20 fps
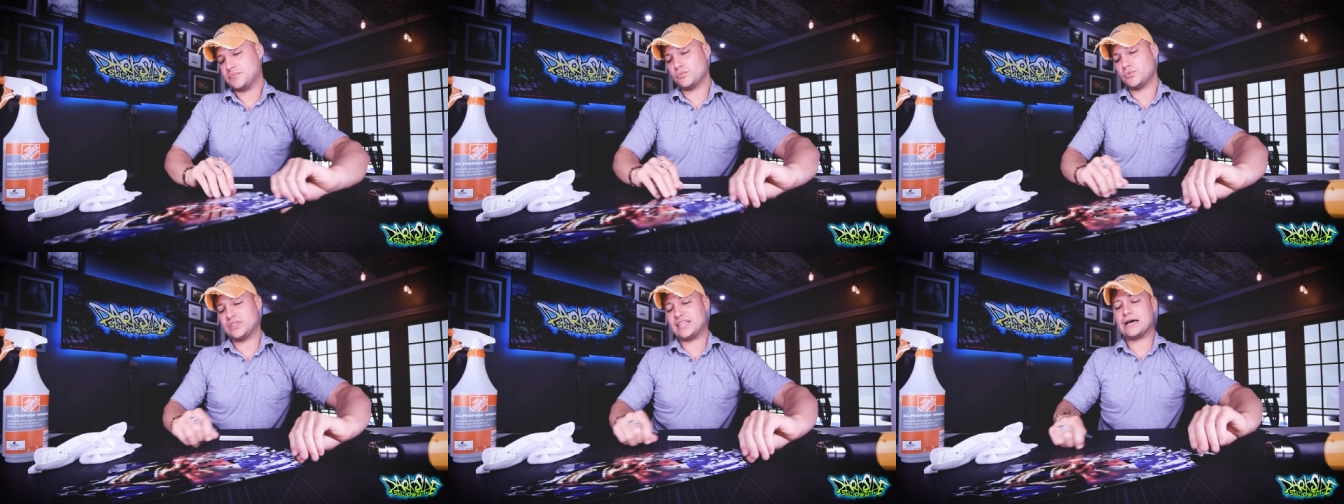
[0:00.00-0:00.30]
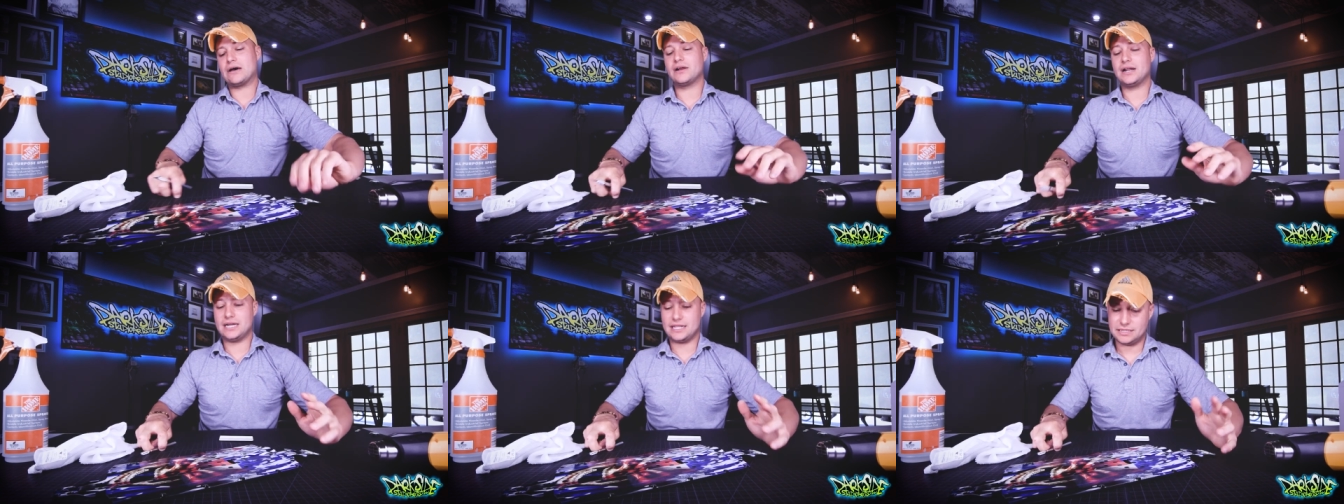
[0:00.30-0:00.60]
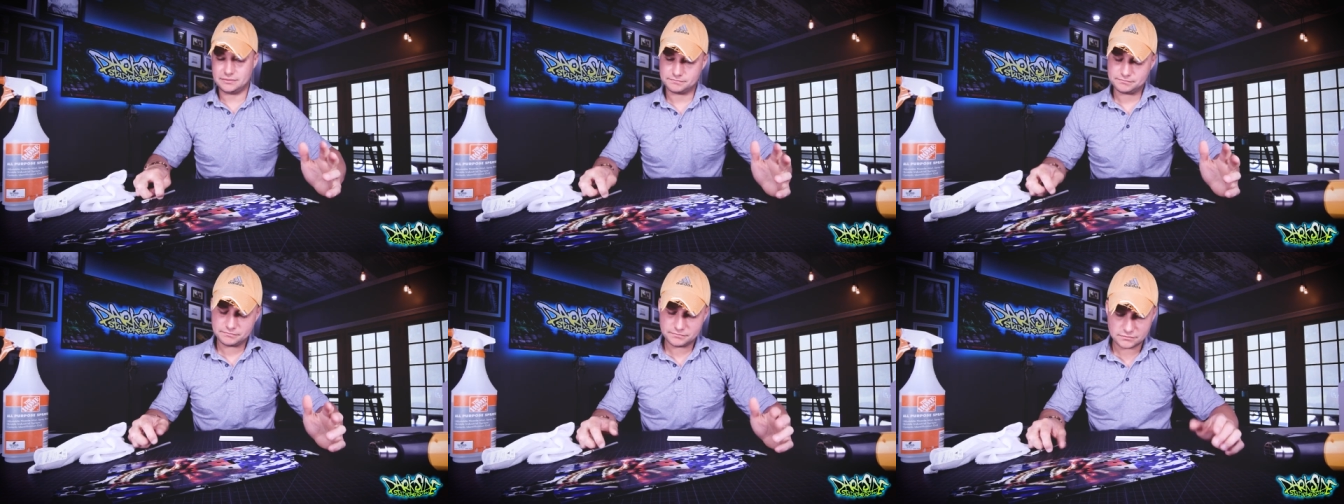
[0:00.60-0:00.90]
without
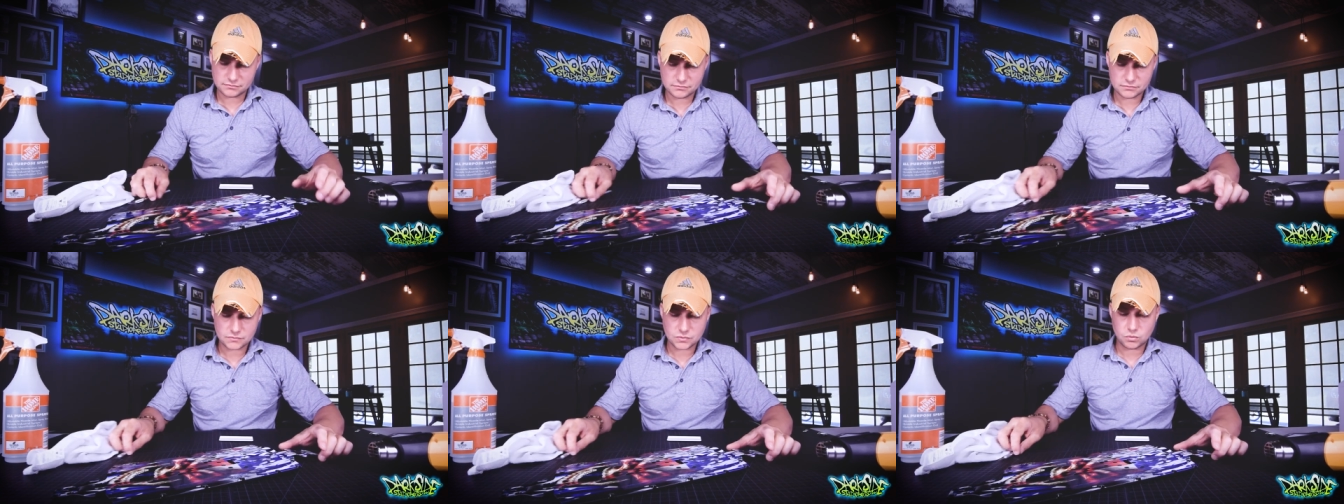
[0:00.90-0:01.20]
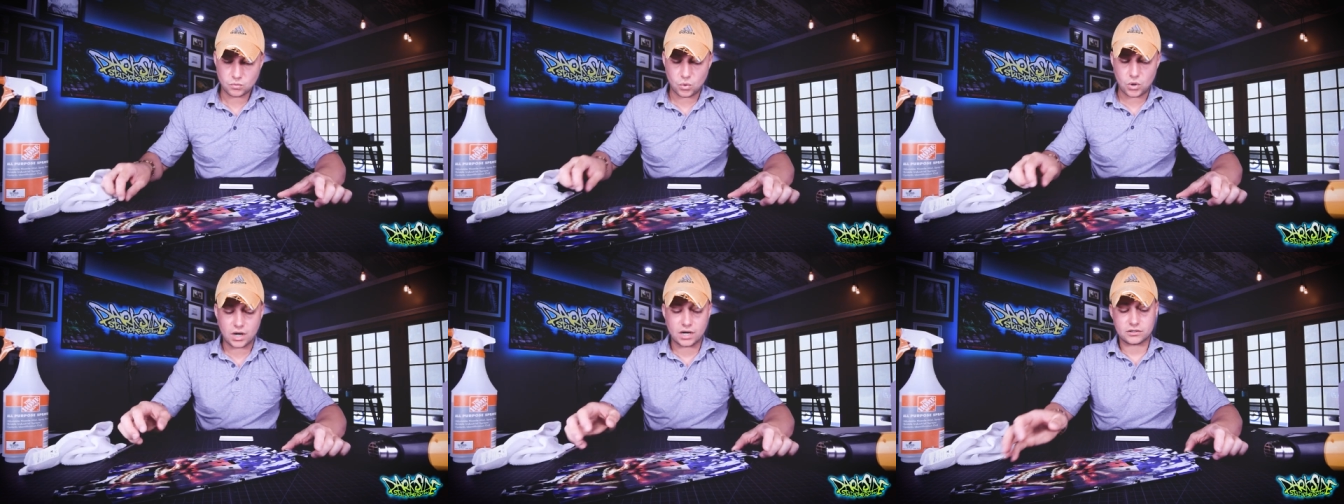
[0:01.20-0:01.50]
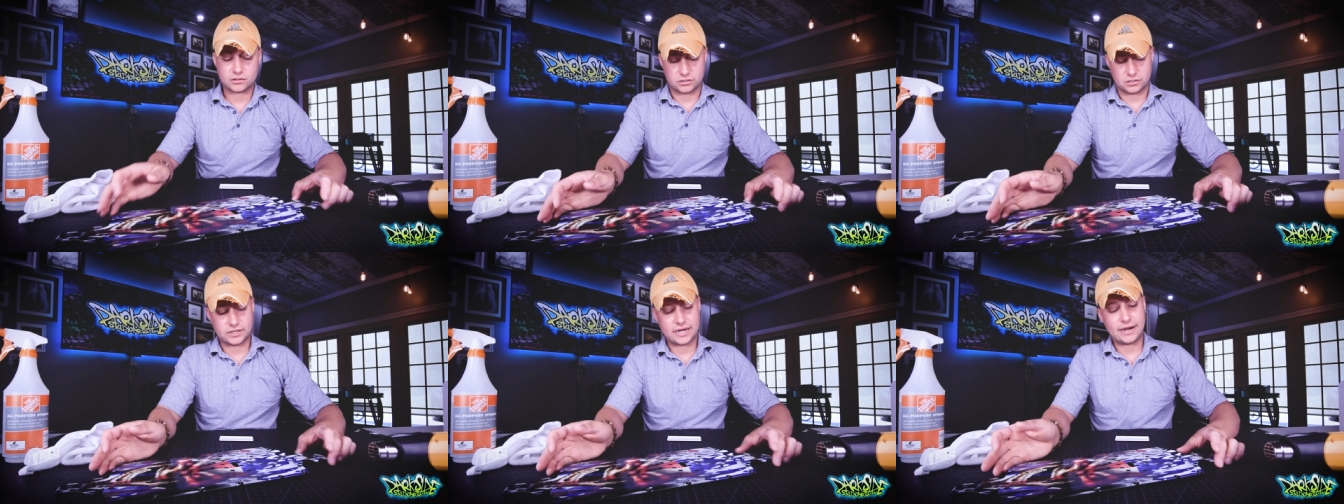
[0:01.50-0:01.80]
any
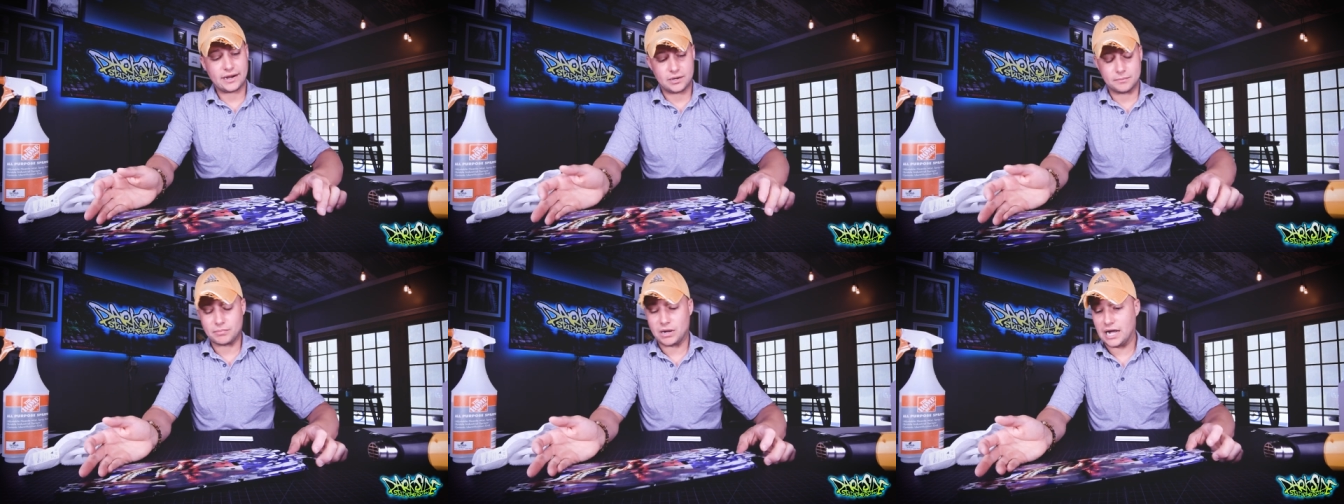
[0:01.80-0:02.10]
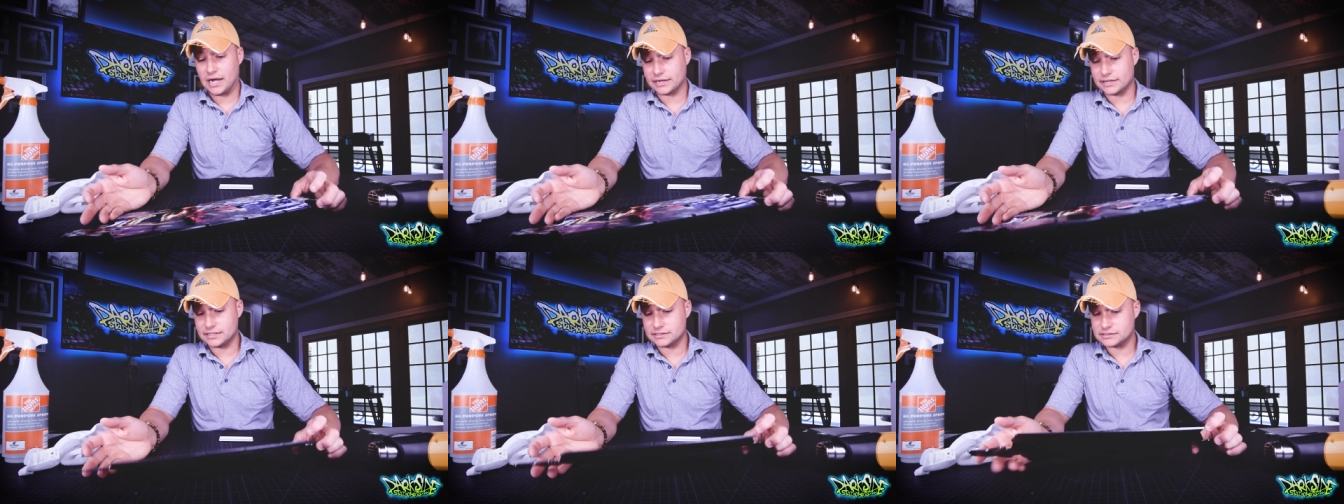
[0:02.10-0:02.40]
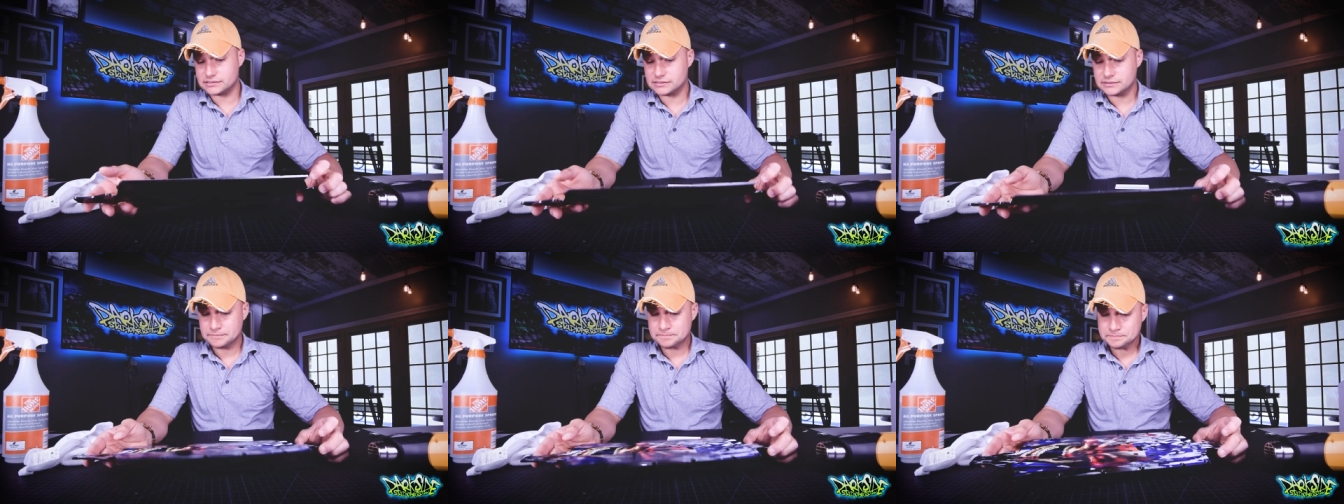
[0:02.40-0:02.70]
water or air
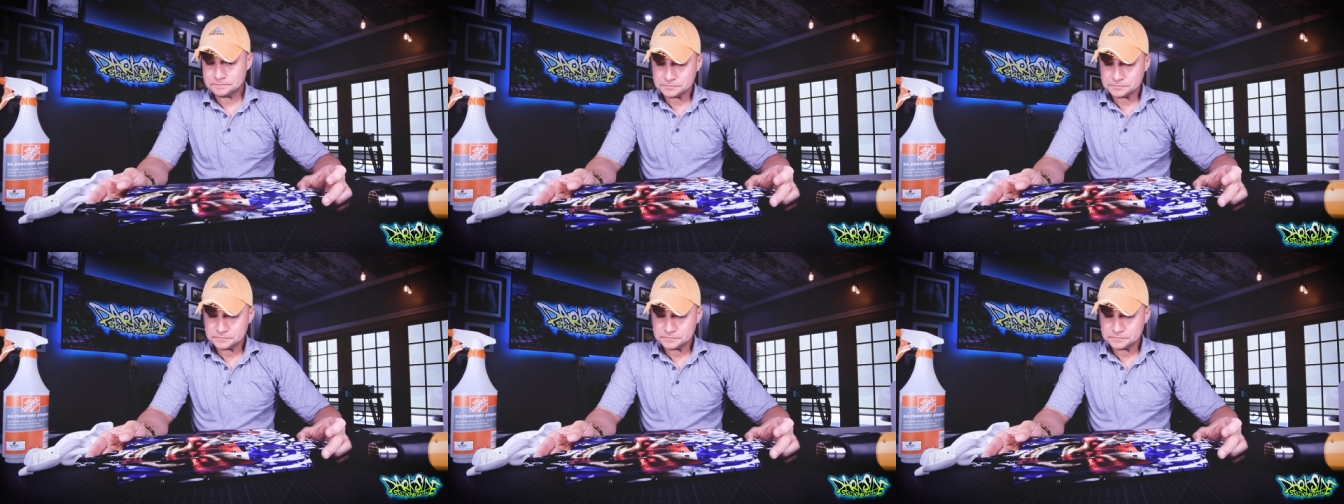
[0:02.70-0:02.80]
pockets.